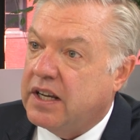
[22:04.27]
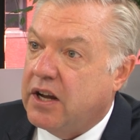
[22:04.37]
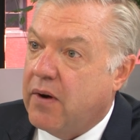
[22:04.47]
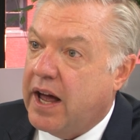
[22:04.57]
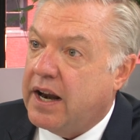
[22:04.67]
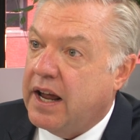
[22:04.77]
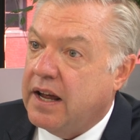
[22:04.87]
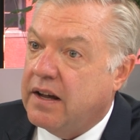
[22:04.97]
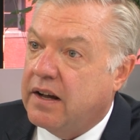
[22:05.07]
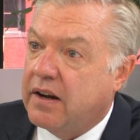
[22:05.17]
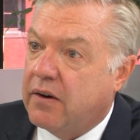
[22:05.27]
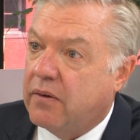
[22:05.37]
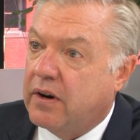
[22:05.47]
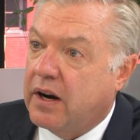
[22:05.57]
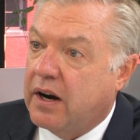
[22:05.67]
You had a
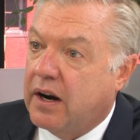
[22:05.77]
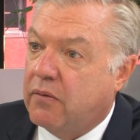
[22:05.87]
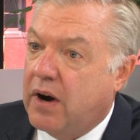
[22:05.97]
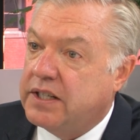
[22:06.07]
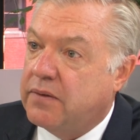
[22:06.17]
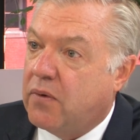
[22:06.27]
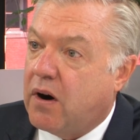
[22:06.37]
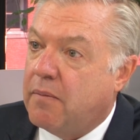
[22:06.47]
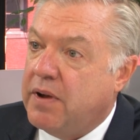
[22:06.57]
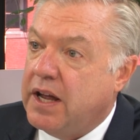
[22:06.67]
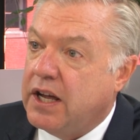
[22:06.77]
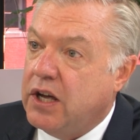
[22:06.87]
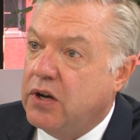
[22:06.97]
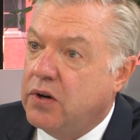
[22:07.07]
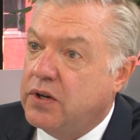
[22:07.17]
reservoir being
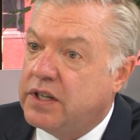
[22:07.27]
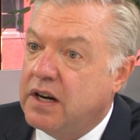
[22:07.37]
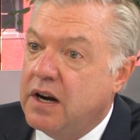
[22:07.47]
used